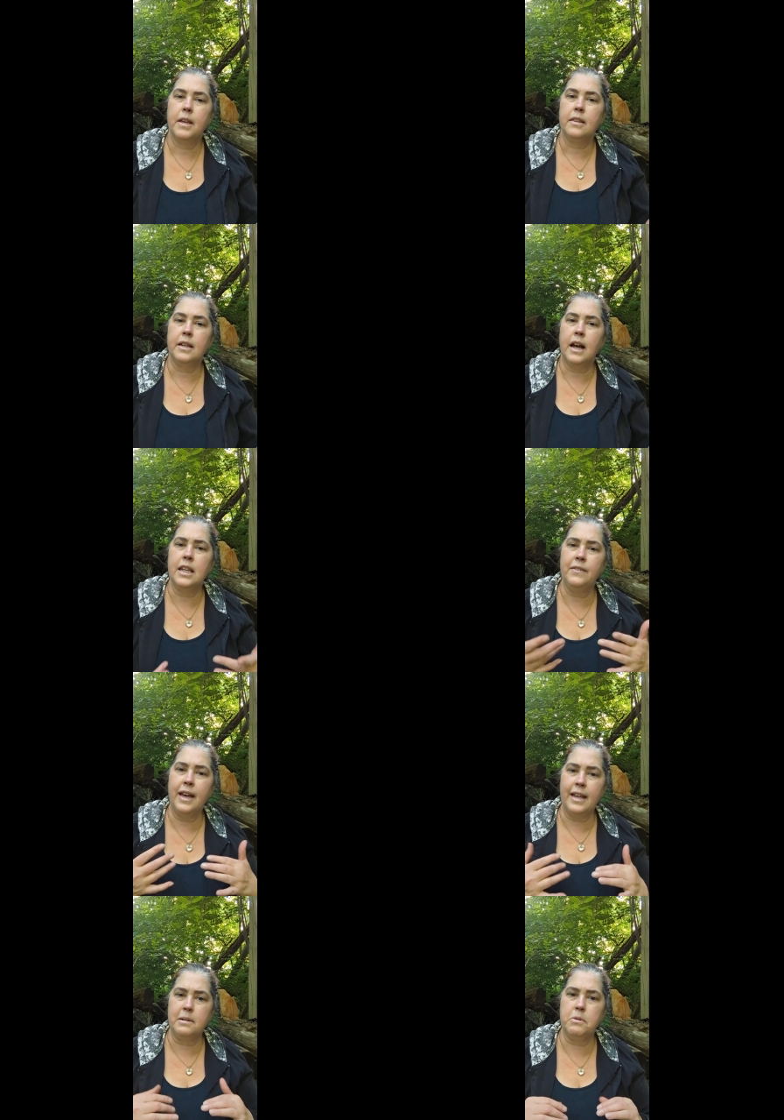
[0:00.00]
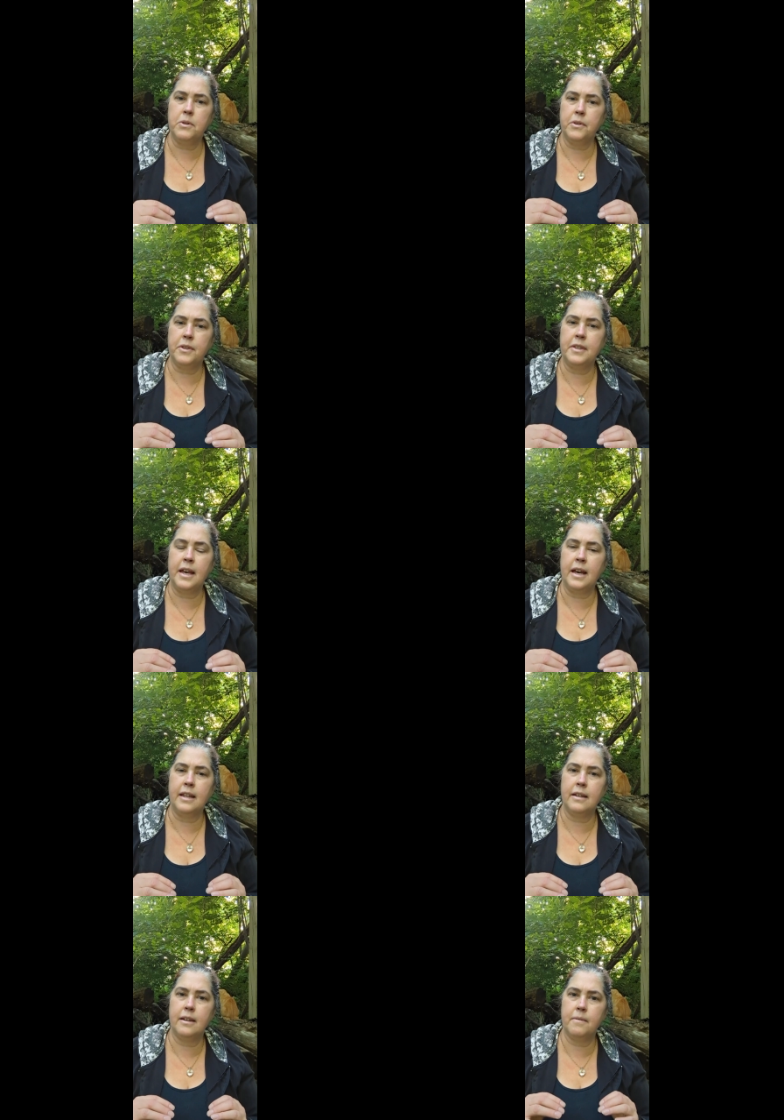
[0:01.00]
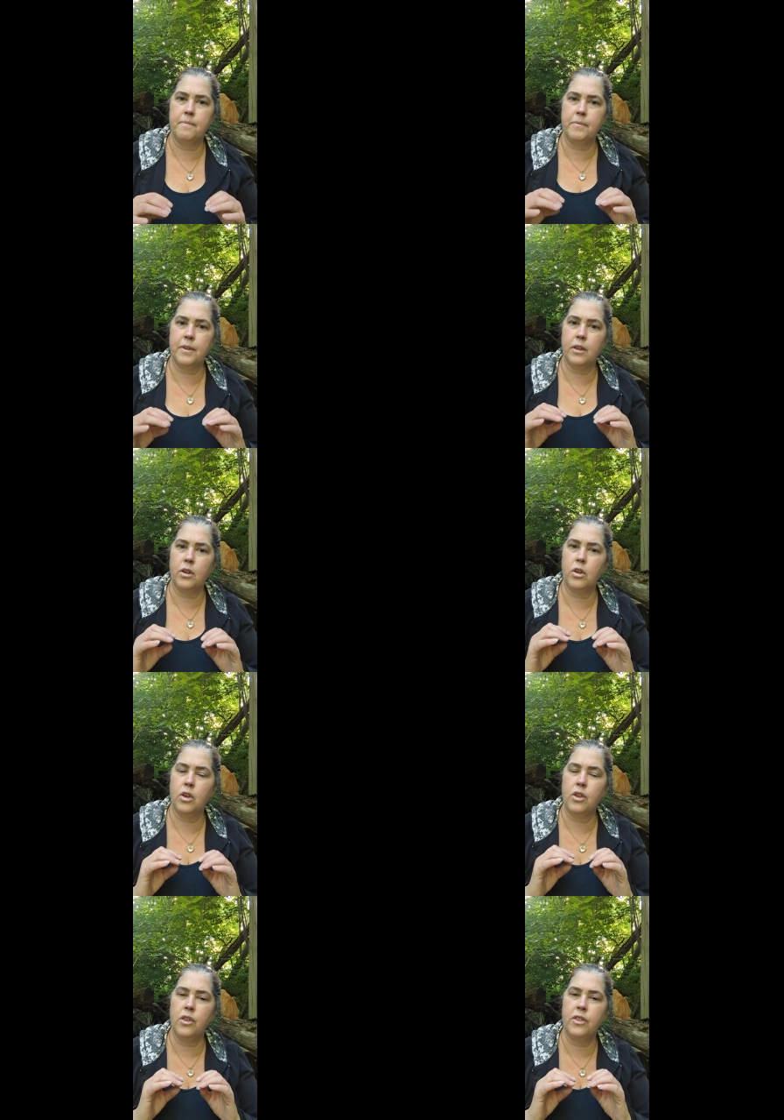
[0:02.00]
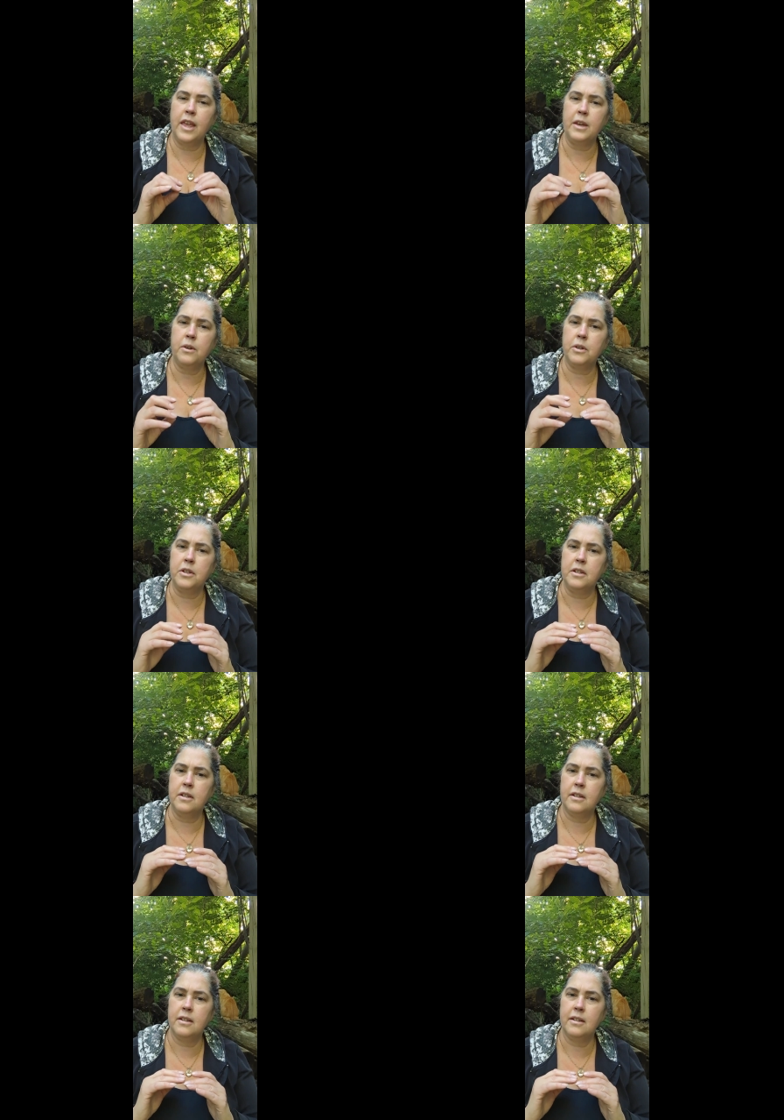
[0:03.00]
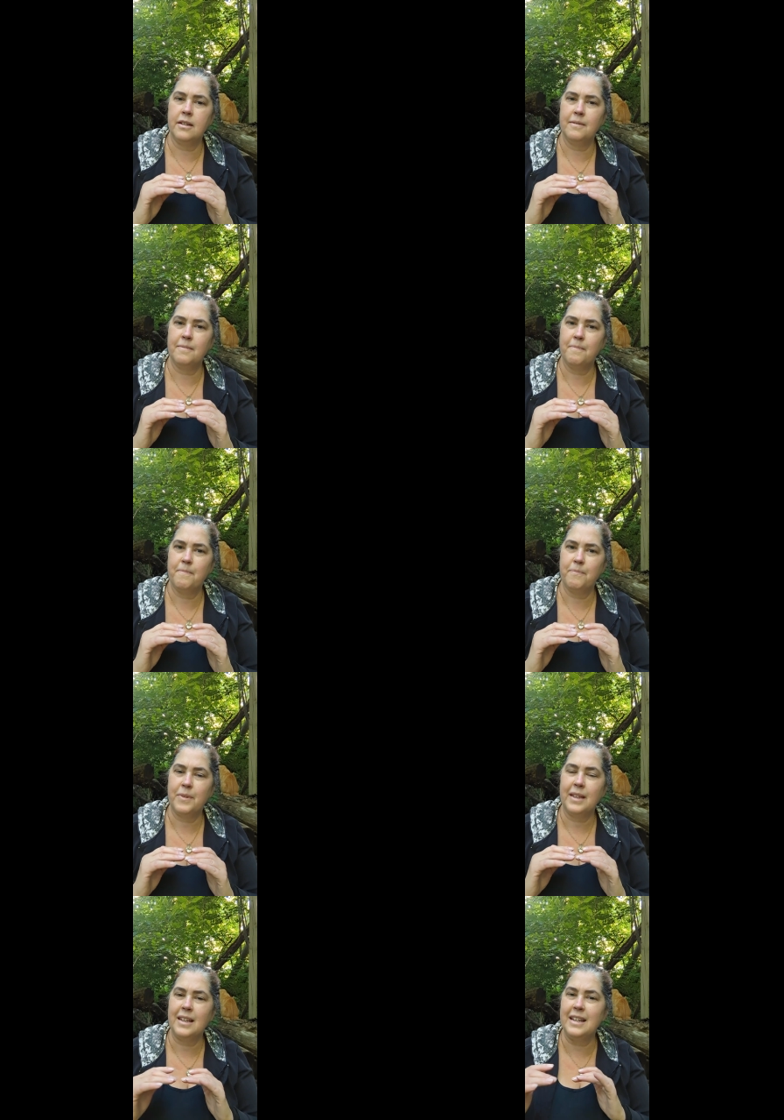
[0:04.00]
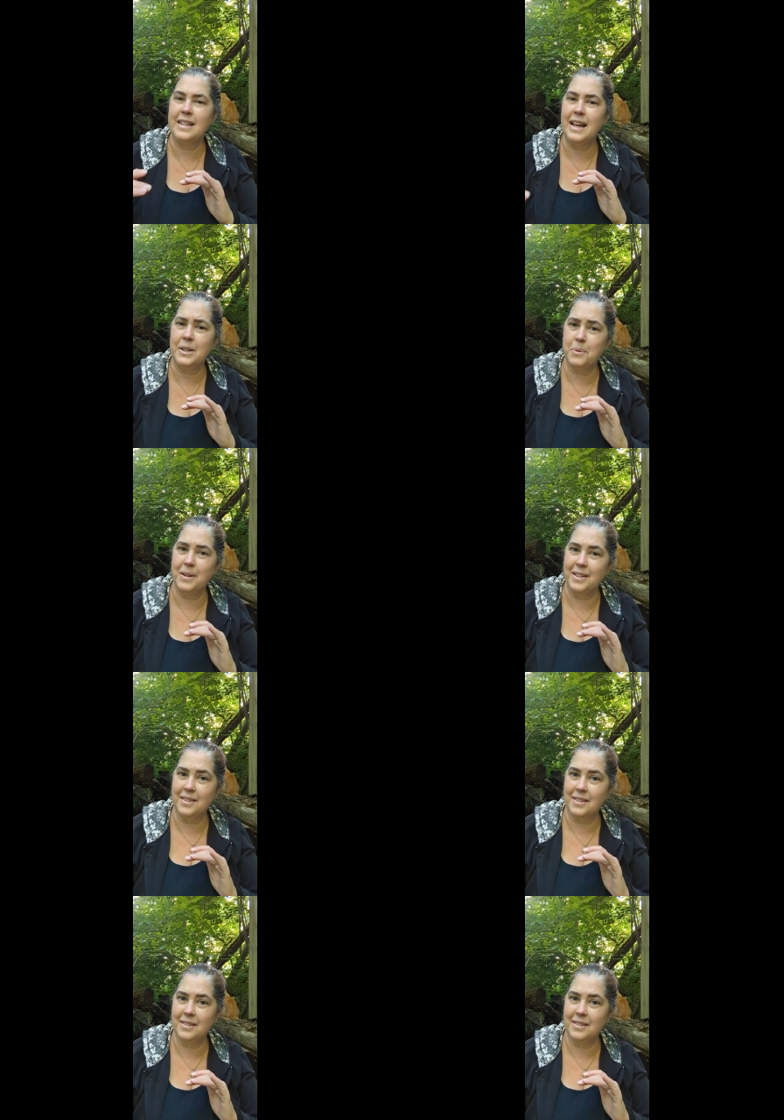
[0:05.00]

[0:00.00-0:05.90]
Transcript: The kind of animal that they could connect with,